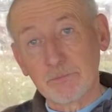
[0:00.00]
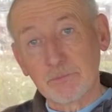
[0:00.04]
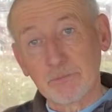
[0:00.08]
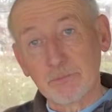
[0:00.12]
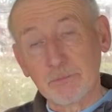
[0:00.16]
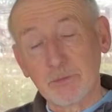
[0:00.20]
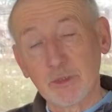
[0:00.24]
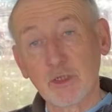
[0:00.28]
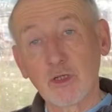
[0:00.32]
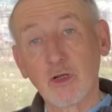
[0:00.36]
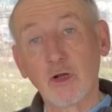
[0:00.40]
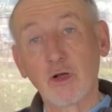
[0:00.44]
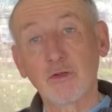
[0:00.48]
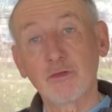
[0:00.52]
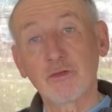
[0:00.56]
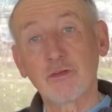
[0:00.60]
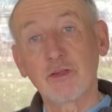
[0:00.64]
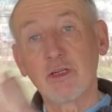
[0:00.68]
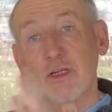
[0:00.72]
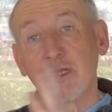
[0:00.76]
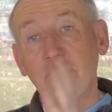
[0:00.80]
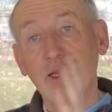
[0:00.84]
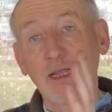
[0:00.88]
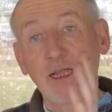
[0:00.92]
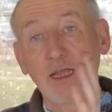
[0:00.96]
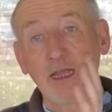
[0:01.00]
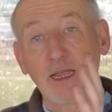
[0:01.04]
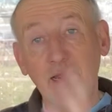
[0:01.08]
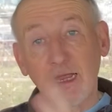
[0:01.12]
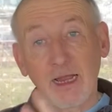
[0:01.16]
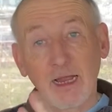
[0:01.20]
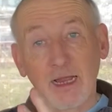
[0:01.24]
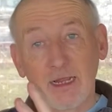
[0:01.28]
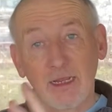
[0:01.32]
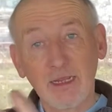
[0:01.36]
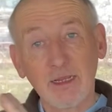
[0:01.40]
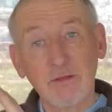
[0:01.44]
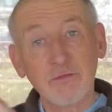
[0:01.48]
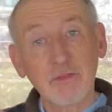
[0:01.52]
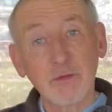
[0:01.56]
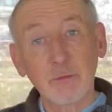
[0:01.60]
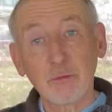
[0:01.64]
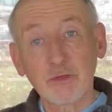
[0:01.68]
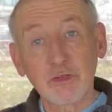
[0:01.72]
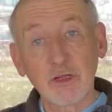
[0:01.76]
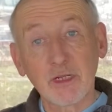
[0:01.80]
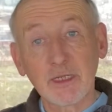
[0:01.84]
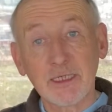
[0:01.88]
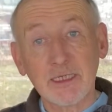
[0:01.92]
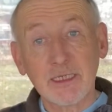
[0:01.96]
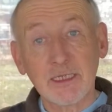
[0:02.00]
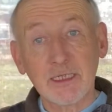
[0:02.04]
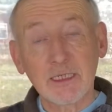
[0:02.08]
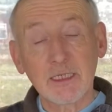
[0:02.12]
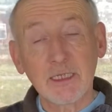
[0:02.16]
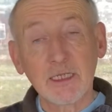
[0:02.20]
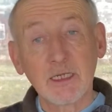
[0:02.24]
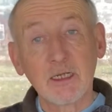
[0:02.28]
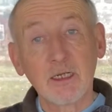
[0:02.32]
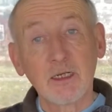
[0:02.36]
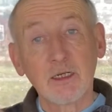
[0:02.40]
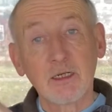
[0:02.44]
because if there was a leak,